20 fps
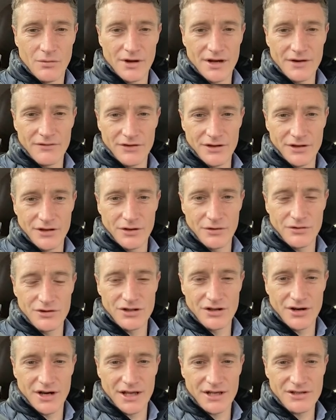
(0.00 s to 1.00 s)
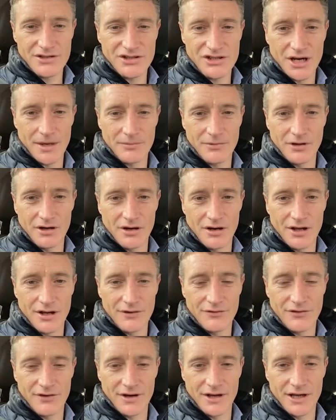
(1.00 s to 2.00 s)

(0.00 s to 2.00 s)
whatever you do in your next chapter of your life.